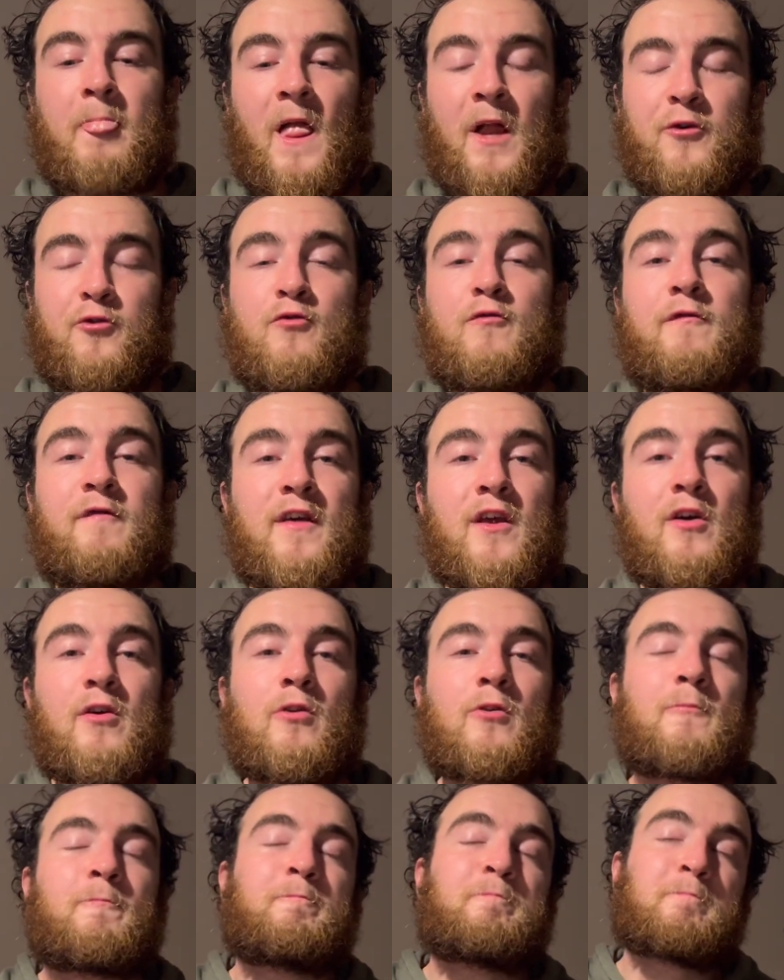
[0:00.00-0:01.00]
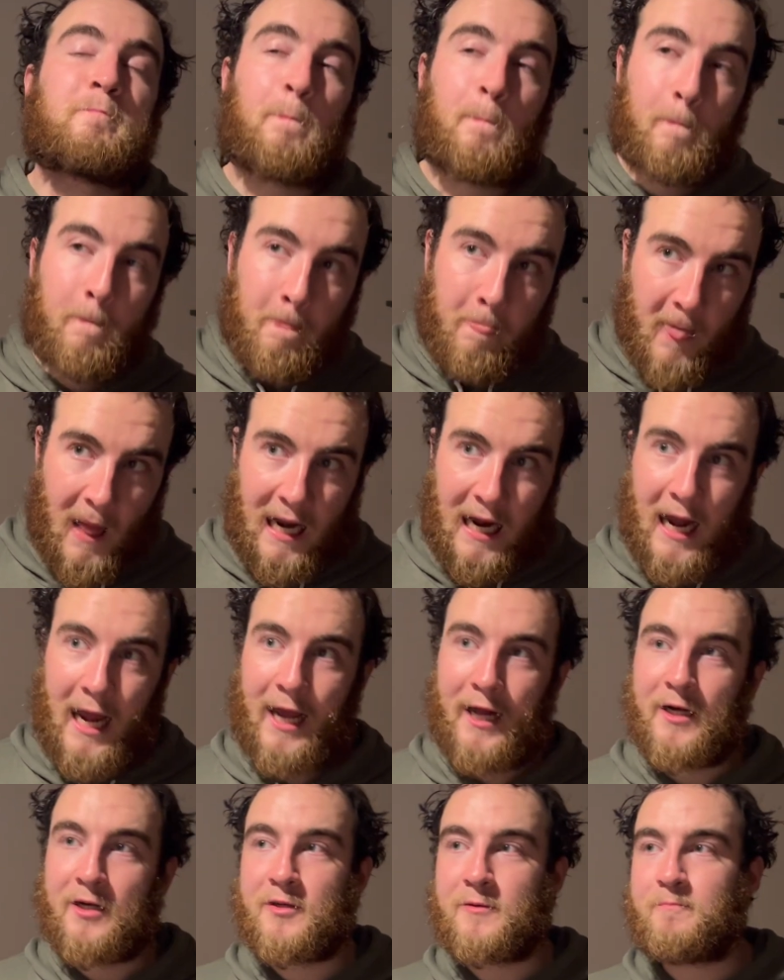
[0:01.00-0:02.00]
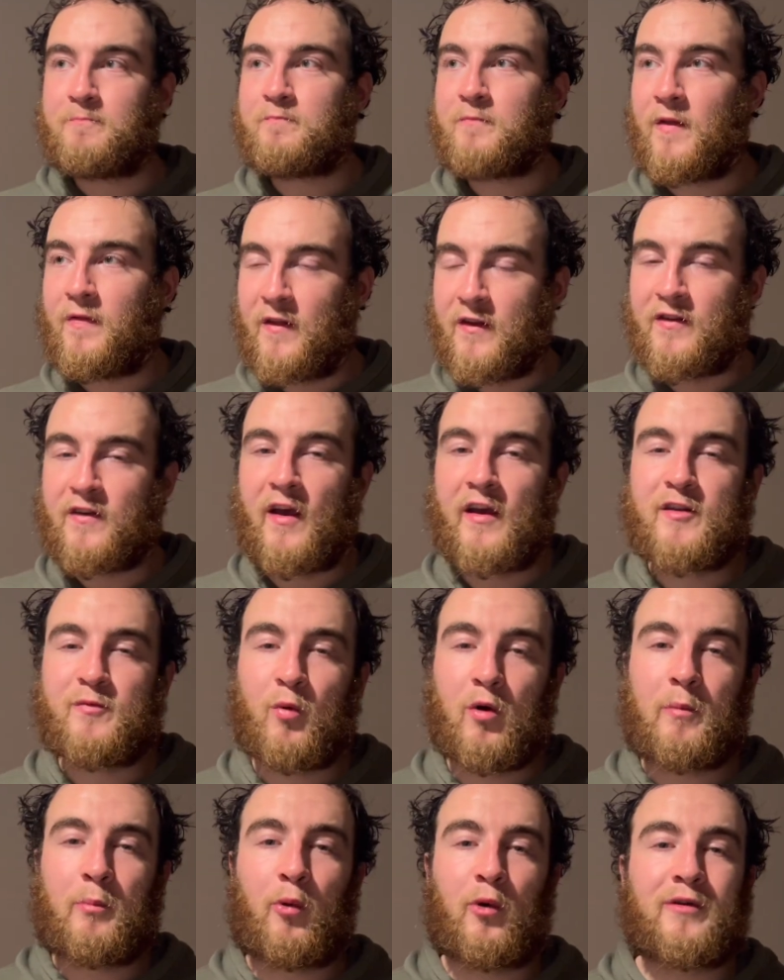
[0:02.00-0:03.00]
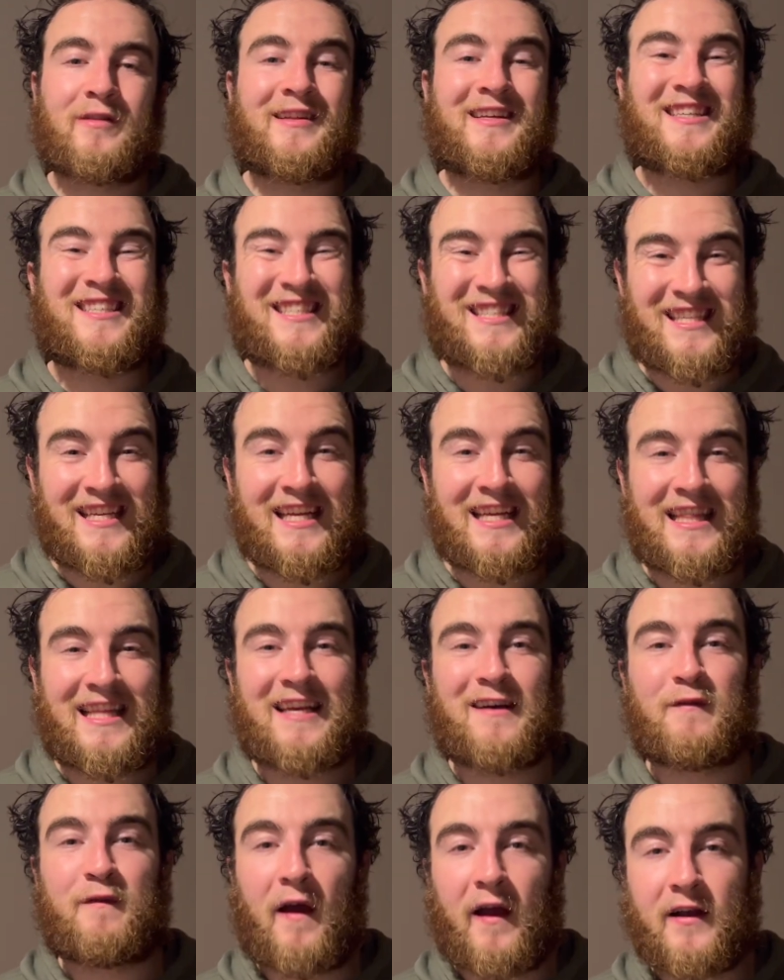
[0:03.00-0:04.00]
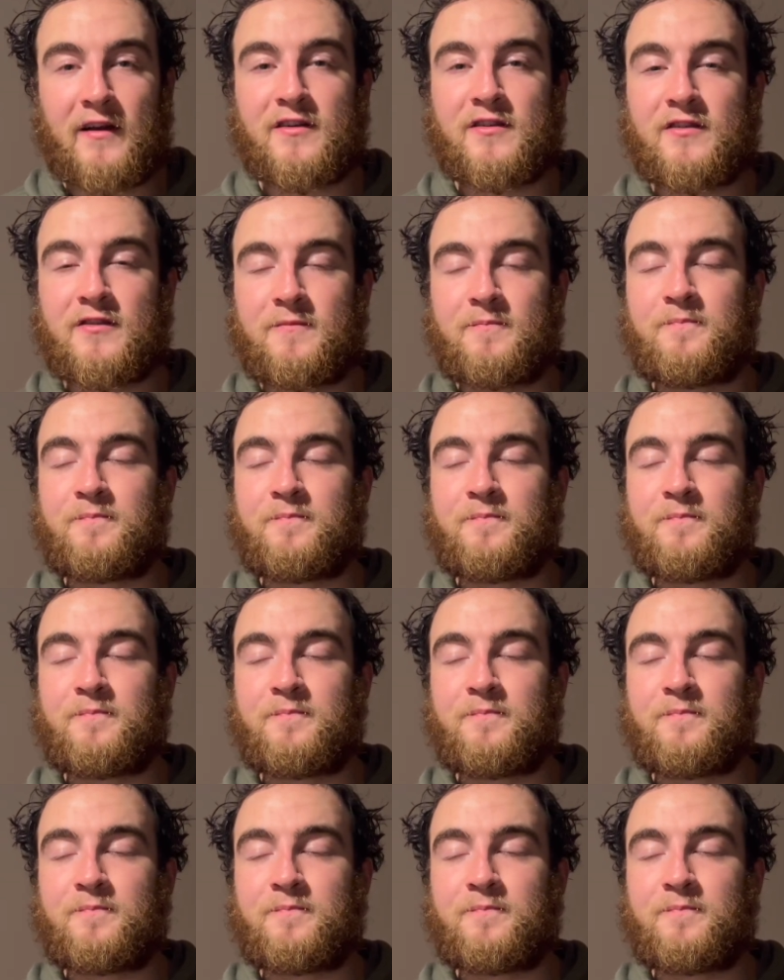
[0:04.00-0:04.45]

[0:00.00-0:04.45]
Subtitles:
to feel, and in this case, more importantly, see the effects.